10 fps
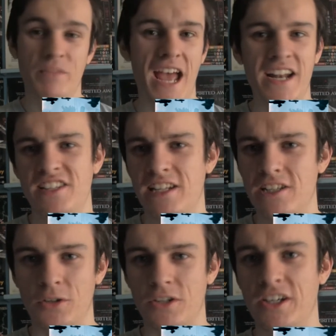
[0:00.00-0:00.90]
The editing in
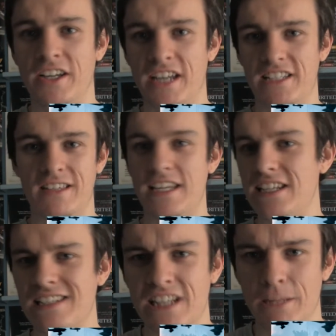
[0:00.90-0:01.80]
Dunkirk is
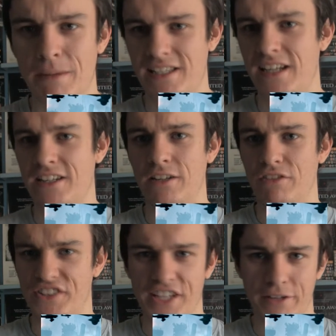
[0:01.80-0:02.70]
easily the best editing of the
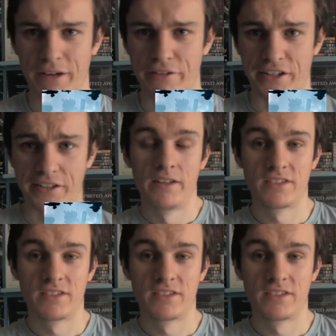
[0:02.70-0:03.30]
year, I think.